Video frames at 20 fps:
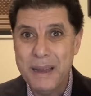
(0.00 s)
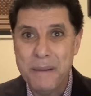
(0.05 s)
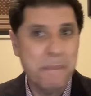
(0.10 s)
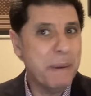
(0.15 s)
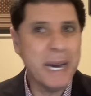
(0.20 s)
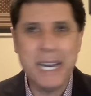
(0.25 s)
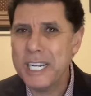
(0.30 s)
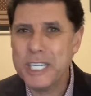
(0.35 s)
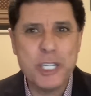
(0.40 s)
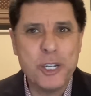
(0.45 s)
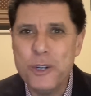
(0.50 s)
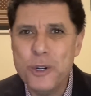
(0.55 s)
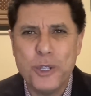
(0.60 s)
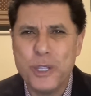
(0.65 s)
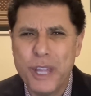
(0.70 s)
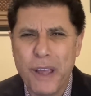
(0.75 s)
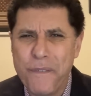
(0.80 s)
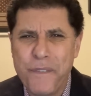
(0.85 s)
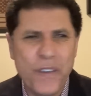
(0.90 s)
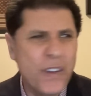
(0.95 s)
But it's no
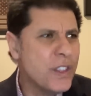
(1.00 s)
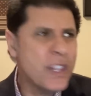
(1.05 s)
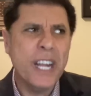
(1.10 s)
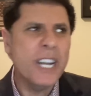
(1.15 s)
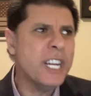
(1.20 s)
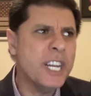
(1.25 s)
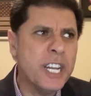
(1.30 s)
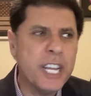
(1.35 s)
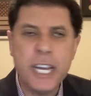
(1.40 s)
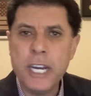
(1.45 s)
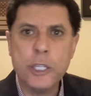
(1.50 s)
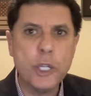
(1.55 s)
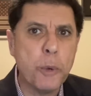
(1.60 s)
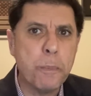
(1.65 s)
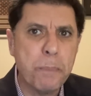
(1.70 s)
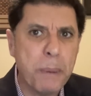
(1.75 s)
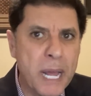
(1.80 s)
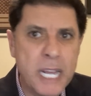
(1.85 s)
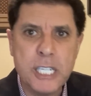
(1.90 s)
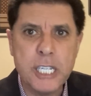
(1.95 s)
different than any other
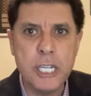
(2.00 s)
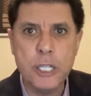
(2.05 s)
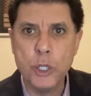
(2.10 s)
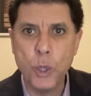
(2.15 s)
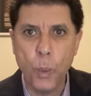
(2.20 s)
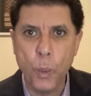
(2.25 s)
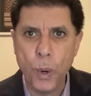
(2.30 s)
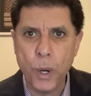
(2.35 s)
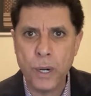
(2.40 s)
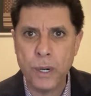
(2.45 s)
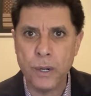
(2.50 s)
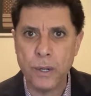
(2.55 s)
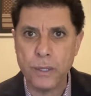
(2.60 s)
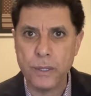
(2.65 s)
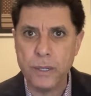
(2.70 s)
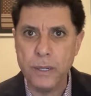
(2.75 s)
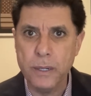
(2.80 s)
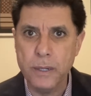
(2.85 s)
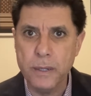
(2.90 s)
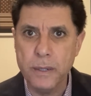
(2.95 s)
place in the
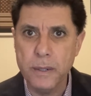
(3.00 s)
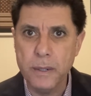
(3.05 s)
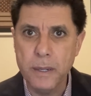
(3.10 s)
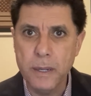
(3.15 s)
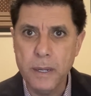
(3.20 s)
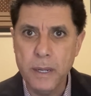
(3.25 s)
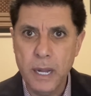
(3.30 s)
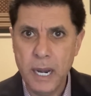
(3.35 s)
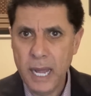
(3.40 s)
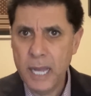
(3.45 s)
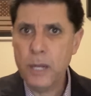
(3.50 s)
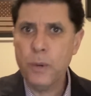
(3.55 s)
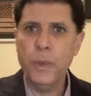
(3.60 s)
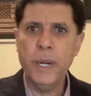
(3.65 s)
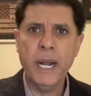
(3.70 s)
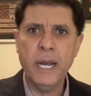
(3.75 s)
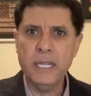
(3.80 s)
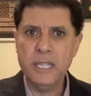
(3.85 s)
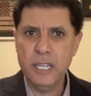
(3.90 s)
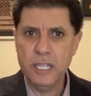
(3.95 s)
world. Like
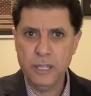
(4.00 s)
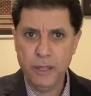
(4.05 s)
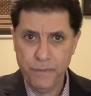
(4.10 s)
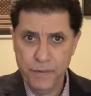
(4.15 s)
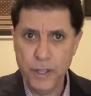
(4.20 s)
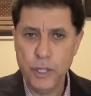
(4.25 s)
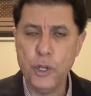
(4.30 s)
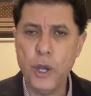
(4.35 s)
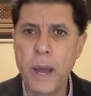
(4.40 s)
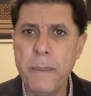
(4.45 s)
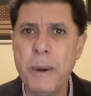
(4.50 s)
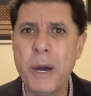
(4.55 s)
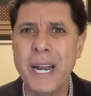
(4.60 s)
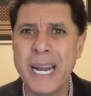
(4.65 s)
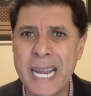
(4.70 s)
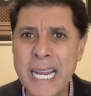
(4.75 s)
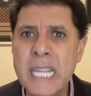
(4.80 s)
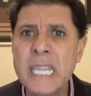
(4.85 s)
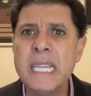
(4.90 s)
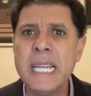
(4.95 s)
when I did the video
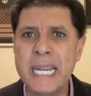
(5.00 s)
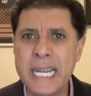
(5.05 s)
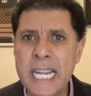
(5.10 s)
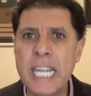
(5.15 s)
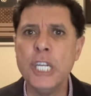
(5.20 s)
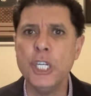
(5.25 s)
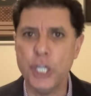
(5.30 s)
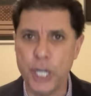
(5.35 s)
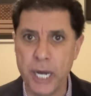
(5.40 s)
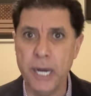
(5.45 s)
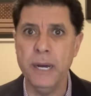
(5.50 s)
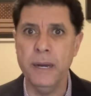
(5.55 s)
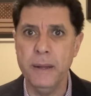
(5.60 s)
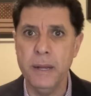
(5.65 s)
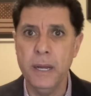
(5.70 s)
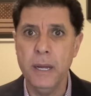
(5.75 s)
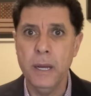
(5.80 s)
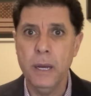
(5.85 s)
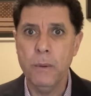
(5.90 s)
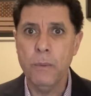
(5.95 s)
about Indonesia.
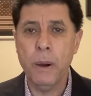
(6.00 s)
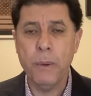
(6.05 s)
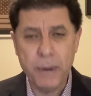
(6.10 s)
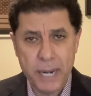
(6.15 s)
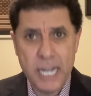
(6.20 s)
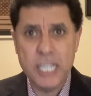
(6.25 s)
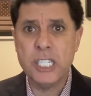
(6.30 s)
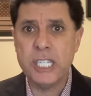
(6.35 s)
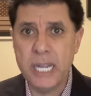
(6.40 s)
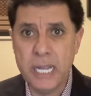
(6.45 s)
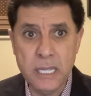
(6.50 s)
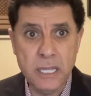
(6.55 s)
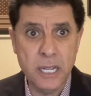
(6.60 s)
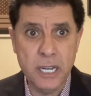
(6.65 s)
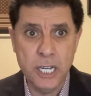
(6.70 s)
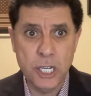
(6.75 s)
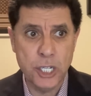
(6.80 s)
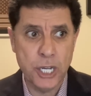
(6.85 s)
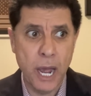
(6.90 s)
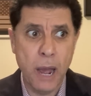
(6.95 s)
Well, when I say
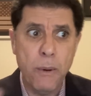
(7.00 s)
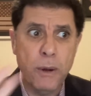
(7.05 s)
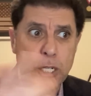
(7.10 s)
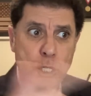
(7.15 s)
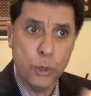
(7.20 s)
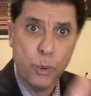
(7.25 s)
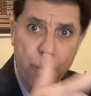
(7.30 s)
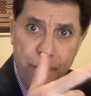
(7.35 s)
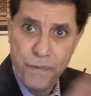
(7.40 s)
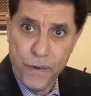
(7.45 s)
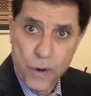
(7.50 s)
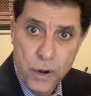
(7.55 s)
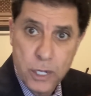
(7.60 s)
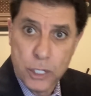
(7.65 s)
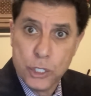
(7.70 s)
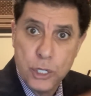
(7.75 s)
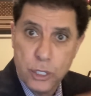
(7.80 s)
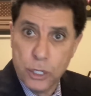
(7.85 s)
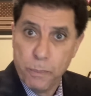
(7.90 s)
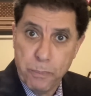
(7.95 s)
Indonesia, I wasn't
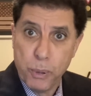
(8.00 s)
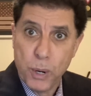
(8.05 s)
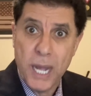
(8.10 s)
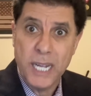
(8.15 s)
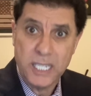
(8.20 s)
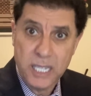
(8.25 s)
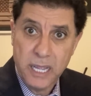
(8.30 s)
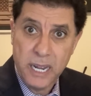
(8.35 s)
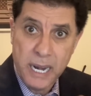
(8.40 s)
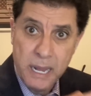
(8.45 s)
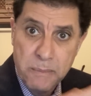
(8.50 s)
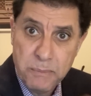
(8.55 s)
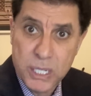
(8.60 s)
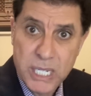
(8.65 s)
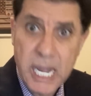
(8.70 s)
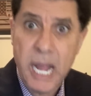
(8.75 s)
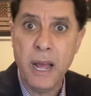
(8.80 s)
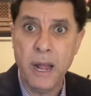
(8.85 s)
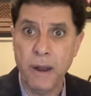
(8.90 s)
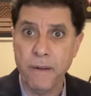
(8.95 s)
referring to the president
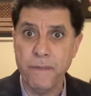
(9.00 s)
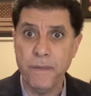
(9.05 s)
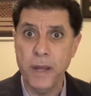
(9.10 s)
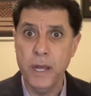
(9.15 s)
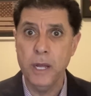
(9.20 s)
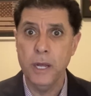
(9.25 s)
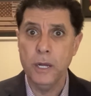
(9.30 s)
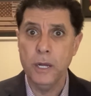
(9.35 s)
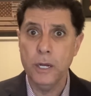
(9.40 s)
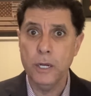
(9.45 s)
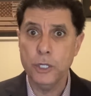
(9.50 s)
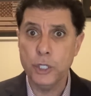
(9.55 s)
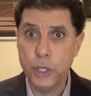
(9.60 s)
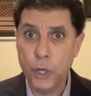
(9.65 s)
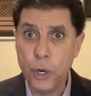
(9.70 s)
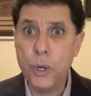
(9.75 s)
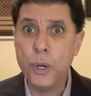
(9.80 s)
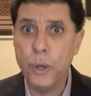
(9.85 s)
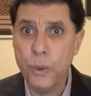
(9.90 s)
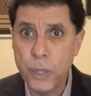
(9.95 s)
himself.
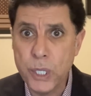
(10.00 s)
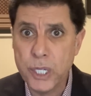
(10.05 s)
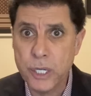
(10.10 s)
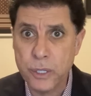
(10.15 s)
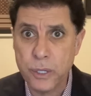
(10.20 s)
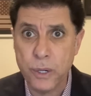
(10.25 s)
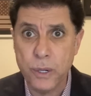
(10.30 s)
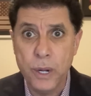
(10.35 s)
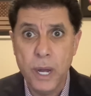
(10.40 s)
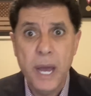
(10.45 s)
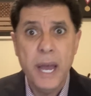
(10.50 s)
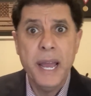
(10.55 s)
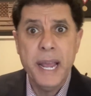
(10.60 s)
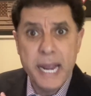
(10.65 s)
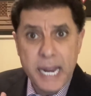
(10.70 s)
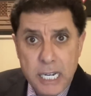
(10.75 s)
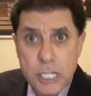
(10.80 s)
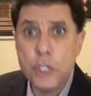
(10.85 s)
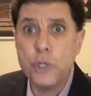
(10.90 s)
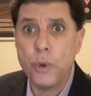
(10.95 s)
Joko Widodo,
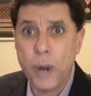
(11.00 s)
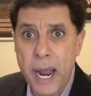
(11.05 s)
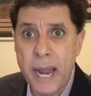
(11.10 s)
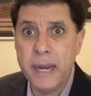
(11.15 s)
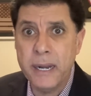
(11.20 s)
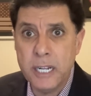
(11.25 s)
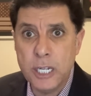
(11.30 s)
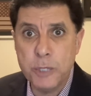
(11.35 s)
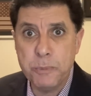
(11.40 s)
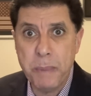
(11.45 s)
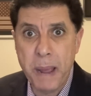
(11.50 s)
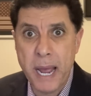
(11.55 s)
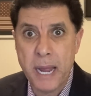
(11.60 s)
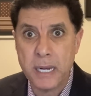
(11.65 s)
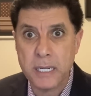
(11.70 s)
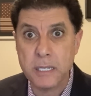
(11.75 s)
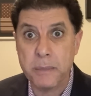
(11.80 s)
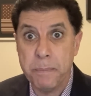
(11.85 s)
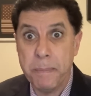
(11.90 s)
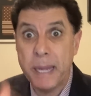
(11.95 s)
he's trying his
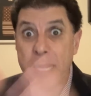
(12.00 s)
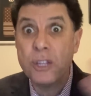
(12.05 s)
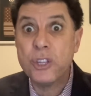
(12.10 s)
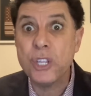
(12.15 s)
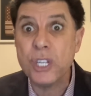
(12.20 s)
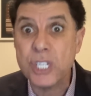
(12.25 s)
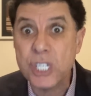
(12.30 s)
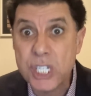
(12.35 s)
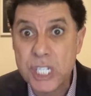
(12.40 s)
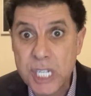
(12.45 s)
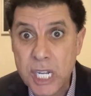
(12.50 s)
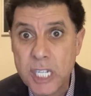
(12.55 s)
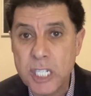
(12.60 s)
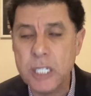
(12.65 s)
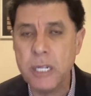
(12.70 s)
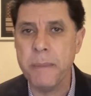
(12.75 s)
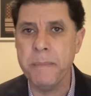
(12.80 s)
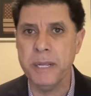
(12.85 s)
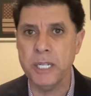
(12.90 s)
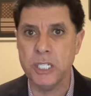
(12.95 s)
best, but the
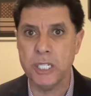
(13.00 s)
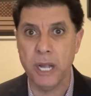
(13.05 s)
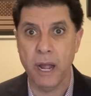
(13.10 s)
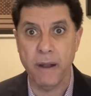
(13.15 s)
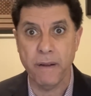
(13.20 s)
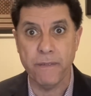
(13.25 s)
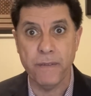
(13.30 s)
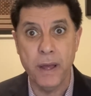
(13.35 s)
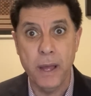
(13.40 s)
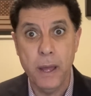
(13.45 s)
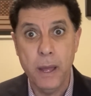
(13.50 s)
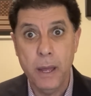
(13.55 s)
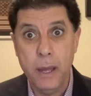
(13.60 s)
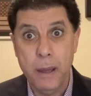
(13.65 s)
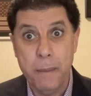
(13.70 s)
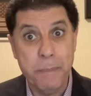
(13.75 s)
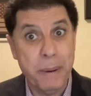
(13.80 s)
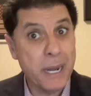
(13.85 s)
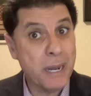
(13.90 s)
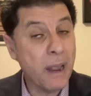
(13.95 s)
system itself.
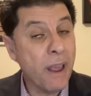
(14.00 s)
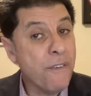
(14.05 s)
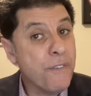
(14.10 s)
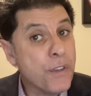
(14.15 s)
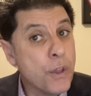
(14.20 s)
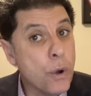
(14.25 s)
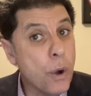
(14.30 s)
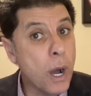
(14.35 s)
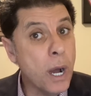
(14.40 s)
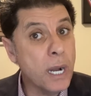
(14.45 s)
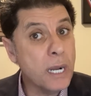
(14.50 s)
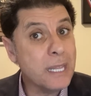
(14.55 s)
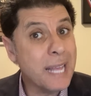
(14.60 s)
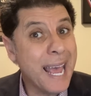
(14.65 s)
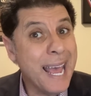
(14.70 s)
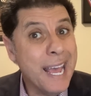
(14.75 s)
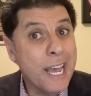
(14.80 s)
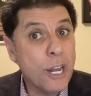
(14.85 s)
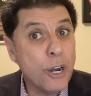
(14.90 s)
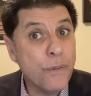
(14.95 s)
But if you are the
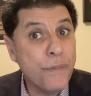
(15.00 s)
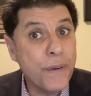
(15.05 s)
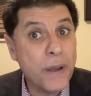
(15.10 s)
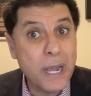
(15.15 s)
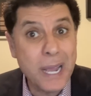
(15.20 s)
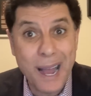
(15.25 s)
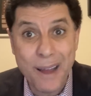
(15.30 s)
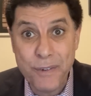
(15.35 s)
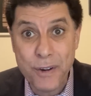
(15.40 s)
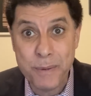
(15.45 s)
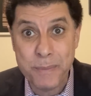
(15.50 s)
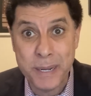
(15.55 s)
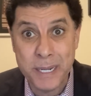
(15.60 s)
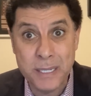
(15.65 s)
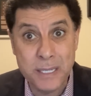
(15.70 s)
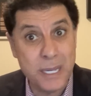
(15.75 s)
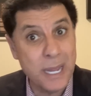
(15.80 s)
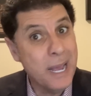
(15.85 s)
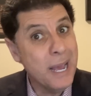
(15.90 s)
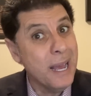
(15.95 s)
head of a
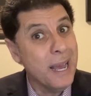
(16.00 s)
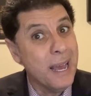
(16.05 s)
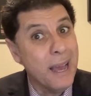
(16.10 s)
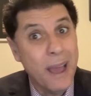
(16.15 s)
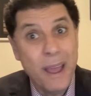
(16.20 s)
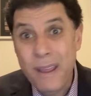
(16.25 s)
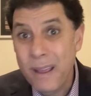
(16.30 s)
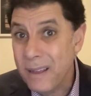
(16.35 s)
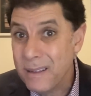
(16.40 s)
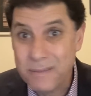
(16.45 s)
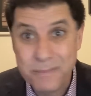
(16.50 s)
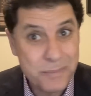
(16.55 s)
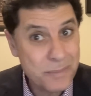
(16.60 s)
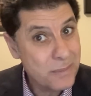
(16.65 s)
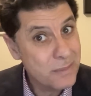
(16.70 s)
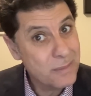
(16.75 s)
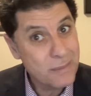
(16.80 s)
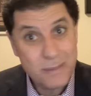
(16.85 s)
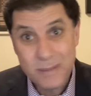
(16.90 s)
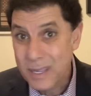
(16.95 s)
government,
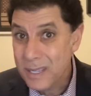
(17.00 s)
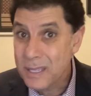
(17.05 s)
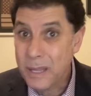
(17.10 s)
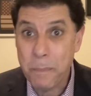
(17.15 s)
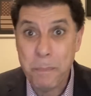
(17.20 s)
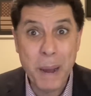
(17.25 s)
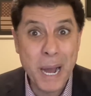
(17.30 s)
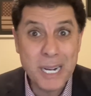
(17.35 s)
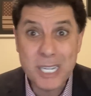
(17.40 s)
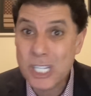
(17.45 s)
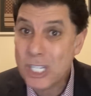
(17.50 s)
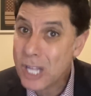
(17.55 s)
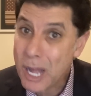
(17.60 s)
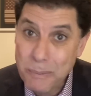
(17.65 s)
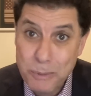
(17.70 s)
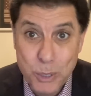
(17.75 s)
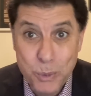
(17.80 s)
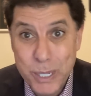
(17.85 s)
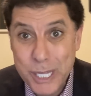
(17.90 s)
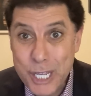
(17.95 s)
the buck
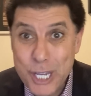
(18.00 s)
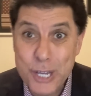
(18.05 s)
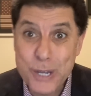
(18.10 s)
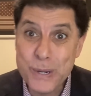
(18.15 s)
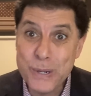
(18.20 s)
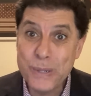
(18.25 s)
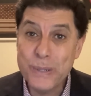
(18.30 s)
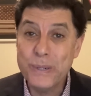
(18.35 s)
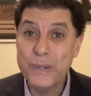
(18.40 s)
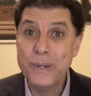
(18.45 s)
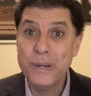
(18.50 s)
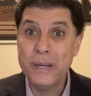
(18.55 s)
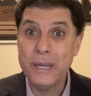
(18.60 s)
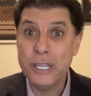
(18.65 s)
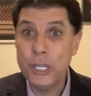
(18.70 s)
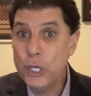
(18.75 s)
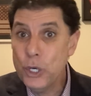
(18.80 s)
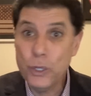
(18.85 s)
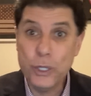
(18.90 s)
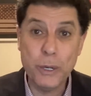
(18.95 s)
stops with you.
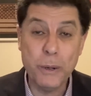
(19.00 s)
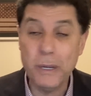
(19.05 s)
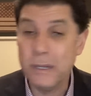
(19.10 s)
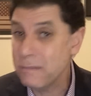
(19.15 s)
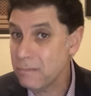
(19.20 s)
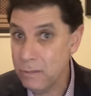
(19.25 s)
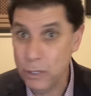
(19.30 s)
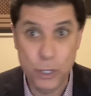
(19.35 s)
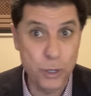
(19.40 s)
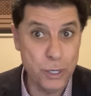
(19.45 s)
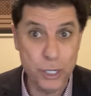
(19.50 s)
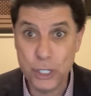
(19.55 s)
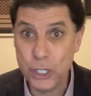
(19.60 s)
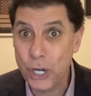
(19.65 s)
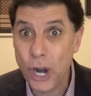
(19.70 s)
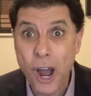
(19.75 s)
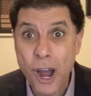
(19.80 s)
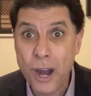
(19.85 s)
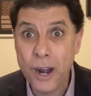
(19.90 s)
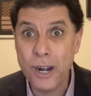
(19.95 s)
You're in
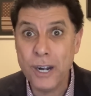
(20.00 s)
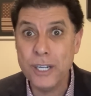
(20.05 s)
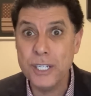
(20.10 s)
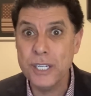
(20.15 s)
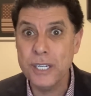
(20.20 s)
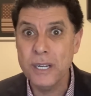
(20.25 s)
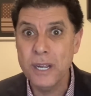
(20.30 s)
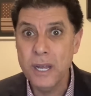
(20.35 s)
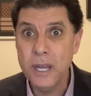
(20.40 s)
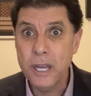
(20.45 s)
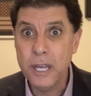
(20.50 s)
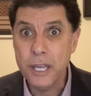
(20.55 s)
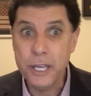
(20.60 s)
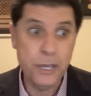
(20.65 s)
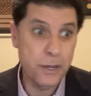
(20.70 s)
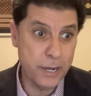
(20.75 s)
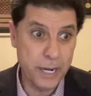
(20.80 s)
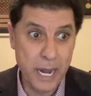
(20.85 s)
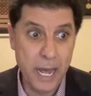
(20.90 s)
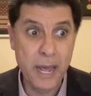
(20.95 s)
charge.
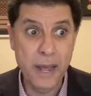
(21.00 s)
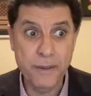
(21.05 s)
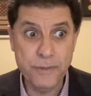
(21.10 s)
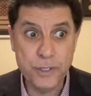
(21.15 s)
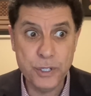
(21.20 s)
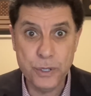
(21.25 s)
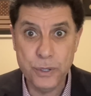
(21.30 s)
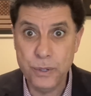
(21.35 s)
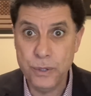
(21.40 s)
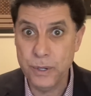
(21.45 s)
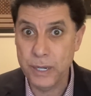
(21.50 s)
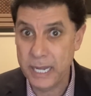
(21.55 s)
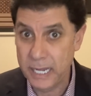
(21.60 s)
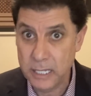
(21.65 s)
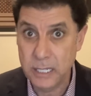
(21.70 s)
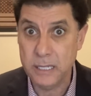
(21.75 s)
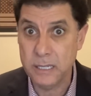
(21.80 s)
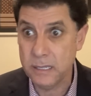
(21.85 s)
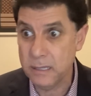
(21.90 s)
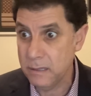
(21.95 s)
You're going to have to
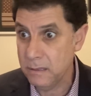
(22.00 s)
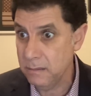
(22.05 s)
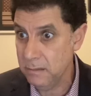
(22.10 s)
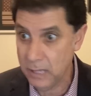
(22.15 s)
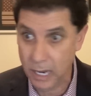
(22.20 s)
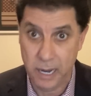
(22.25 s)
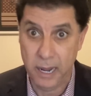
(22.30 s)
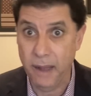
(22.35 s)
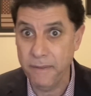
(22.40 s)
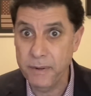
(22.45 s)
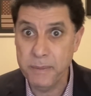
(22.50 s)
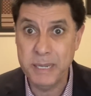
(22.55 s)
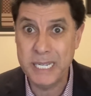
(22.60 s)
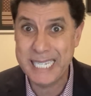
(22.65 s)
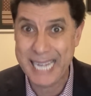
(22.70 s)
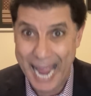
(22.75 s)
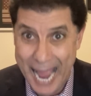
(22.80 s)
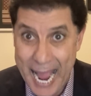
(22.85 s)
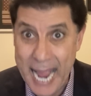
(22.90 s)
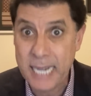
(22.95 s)
get the
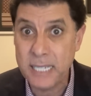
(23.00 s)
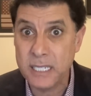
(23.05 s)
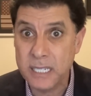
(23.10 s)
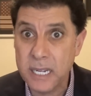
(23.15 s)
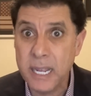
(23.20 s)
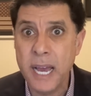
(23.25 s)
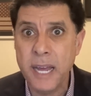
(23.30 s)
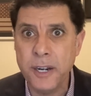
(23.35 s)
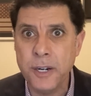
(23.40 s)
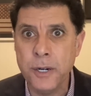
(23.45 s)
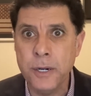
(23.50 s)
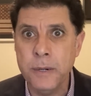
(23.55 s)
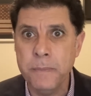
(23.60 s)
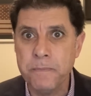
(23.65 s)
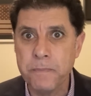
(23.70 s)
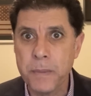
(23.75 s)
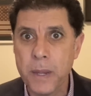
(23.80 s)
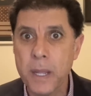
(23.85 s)
government's act together.